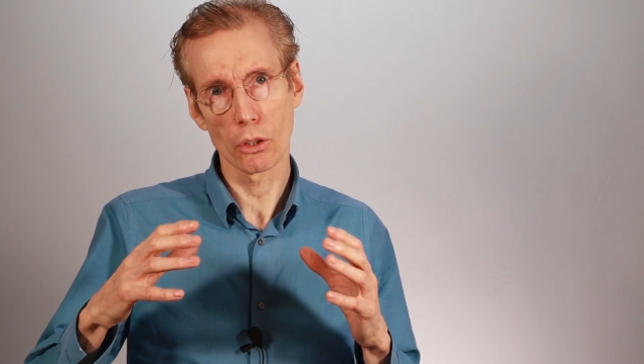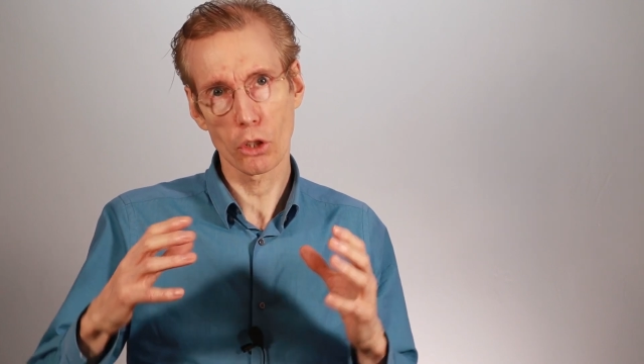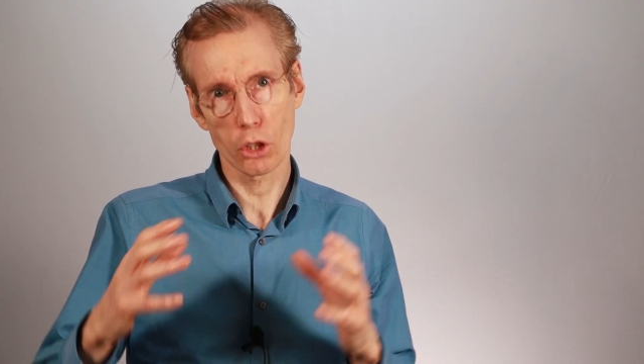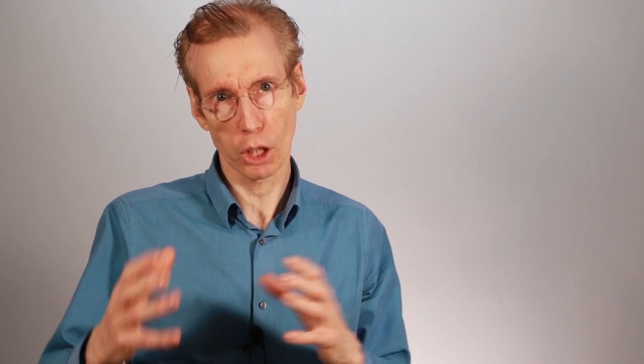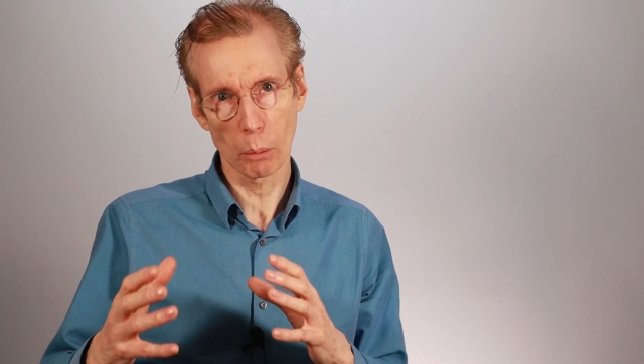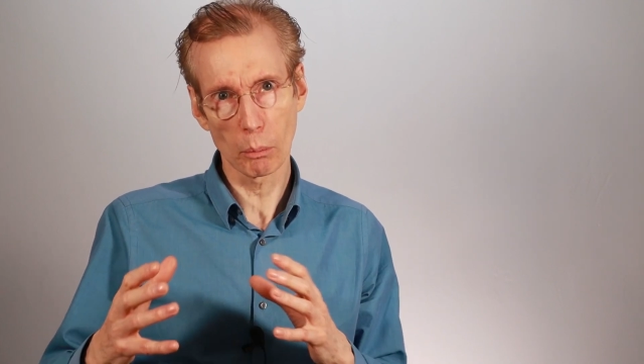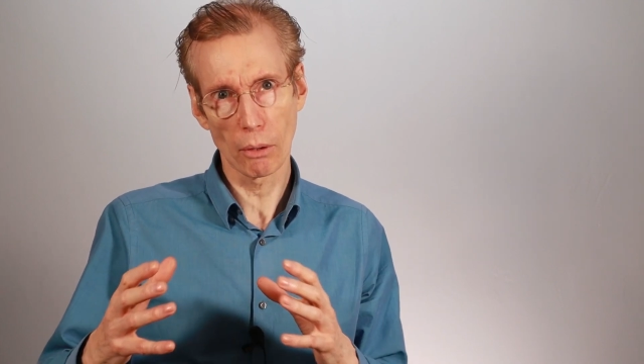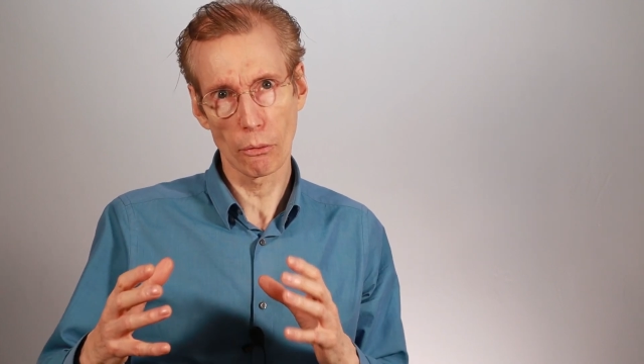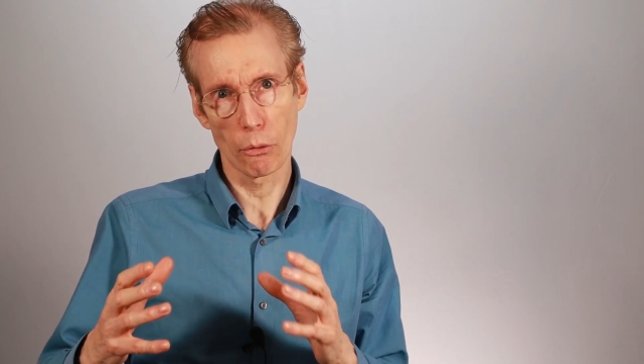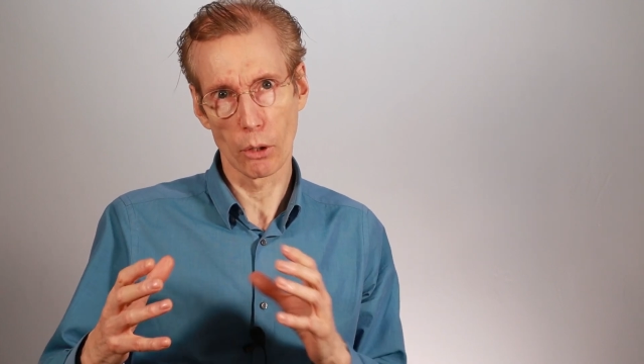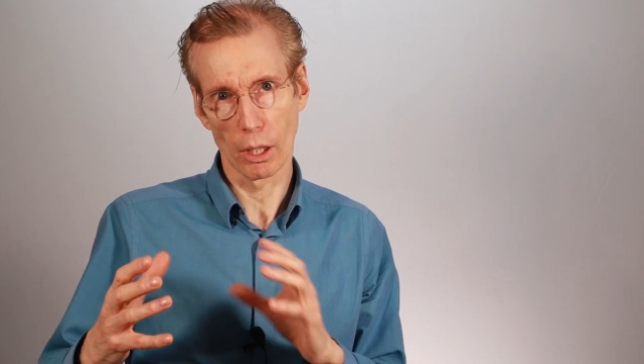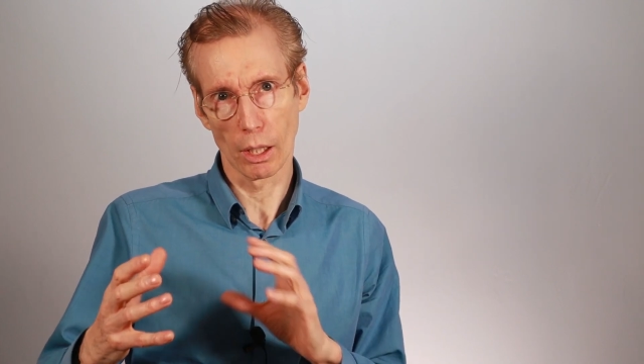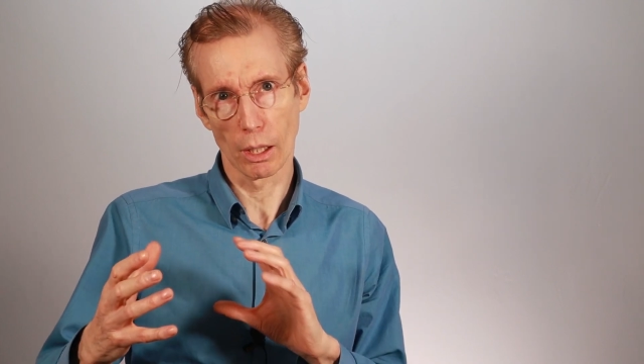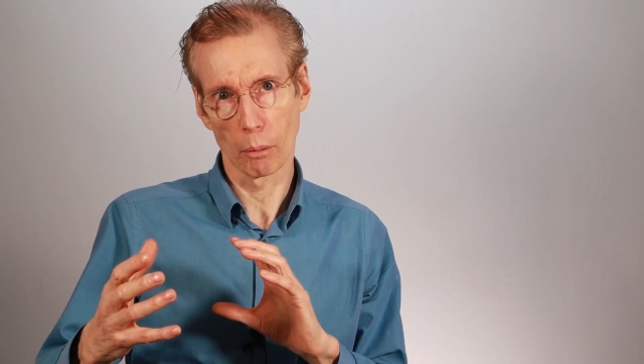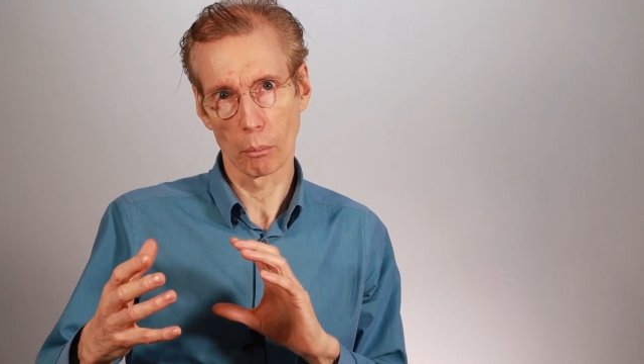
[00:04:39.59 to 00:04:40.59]
some of
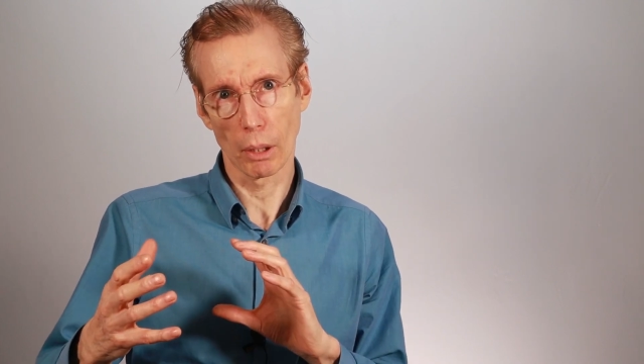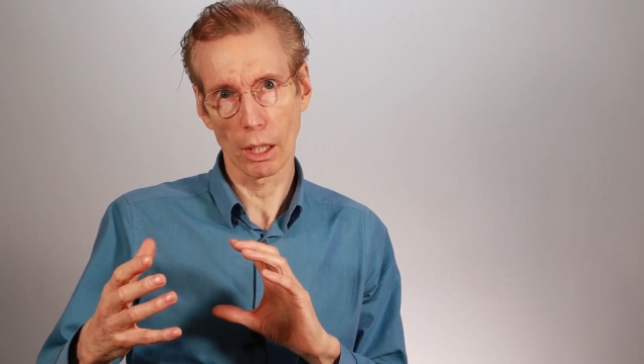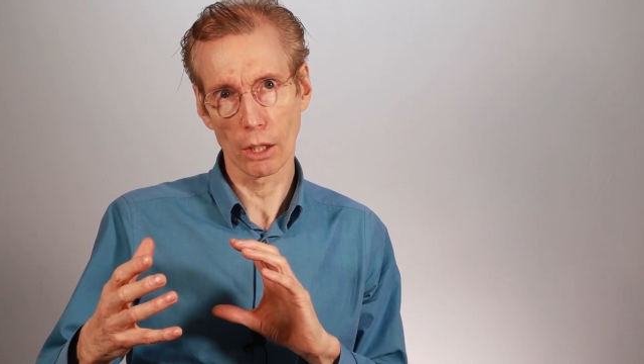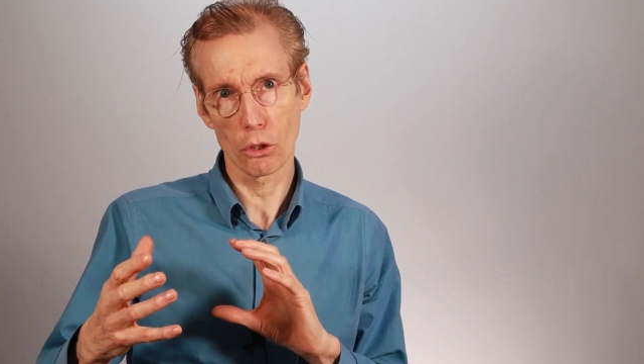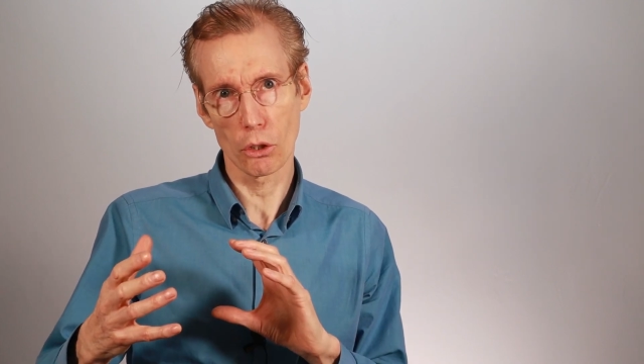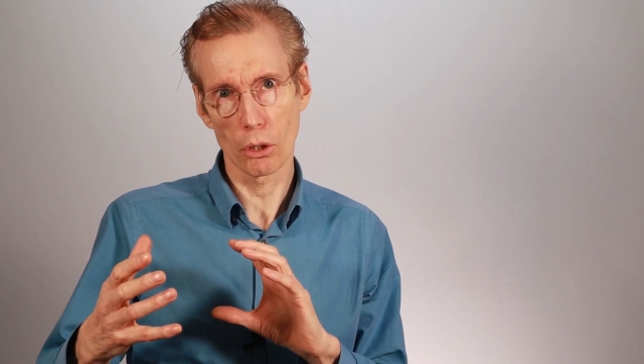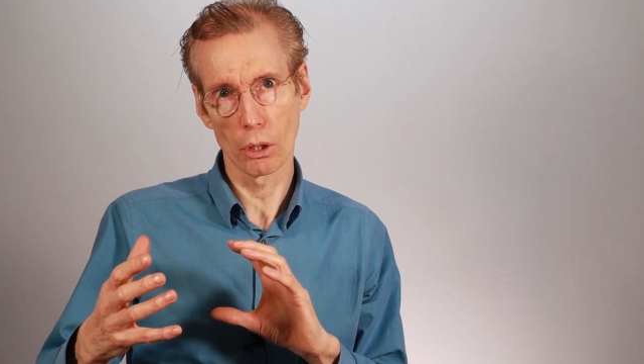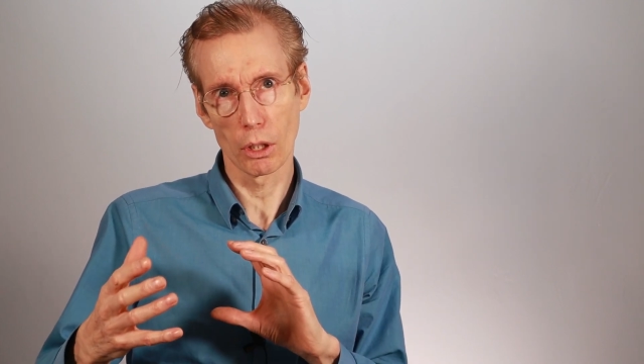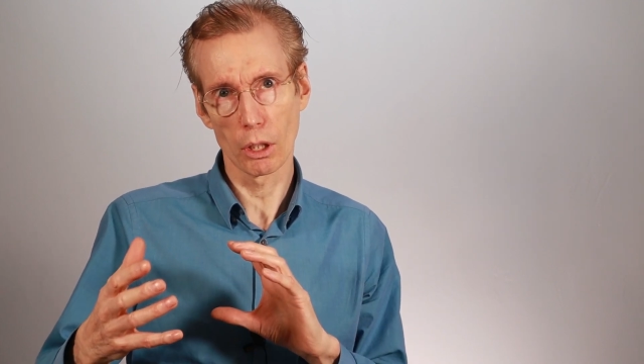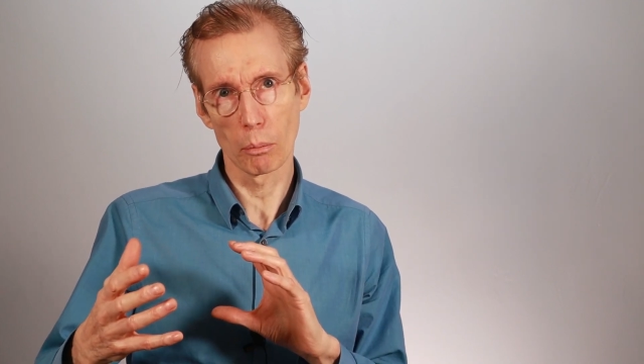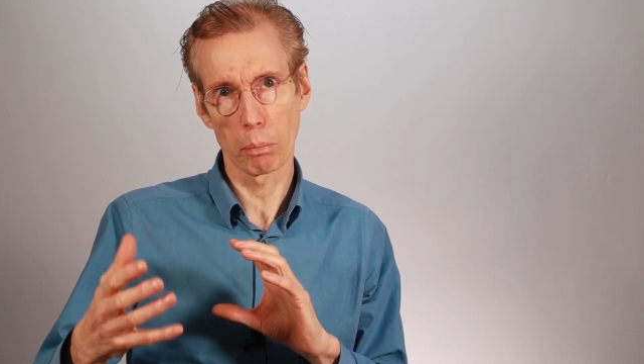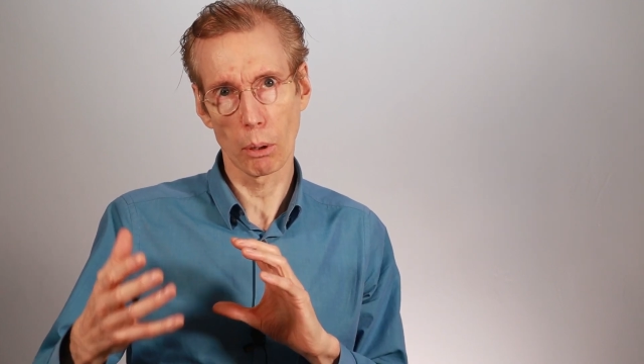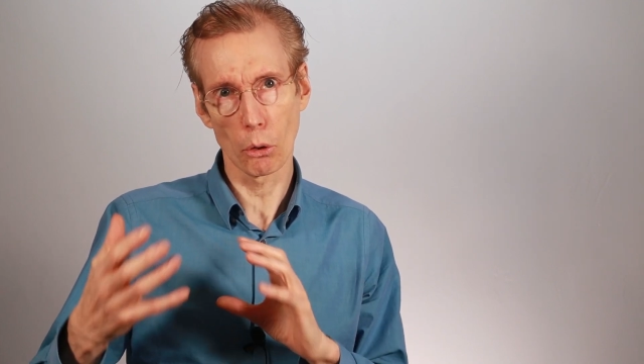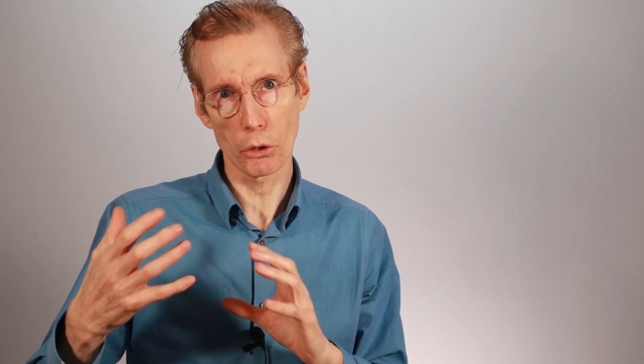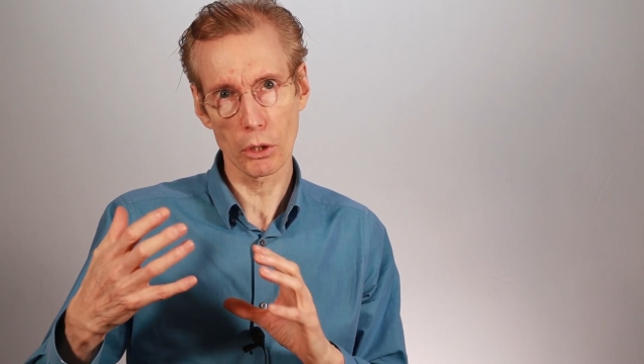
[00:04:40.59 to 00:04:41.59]
them exert a
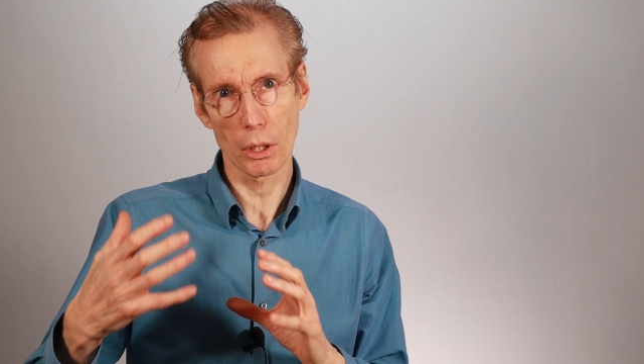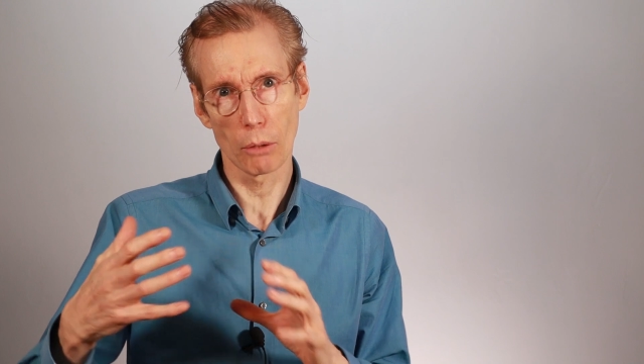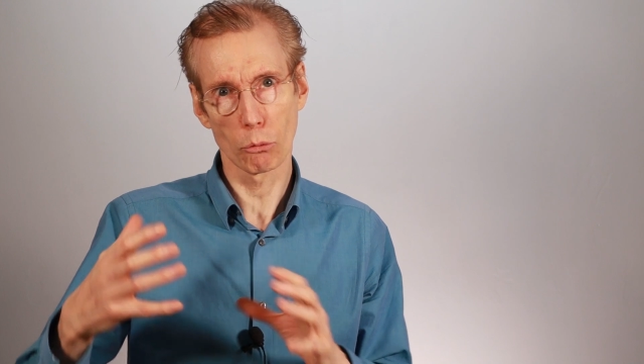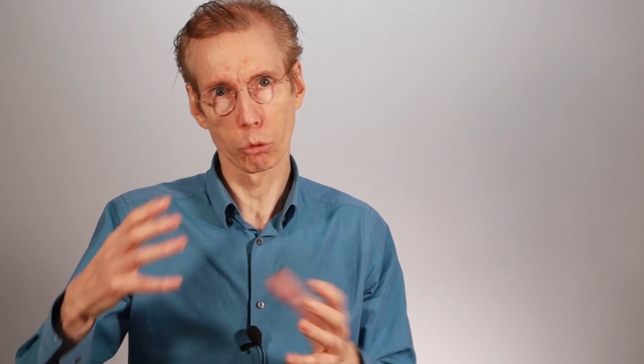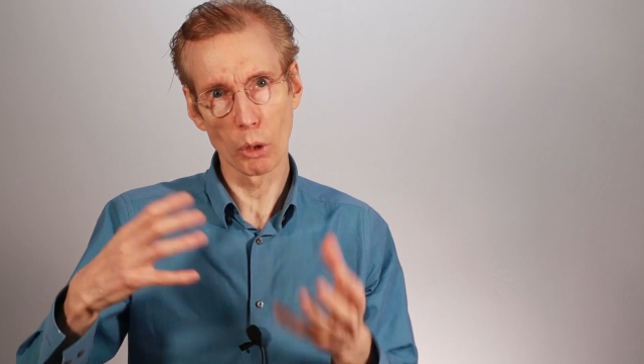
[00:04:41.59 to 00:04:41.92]
positive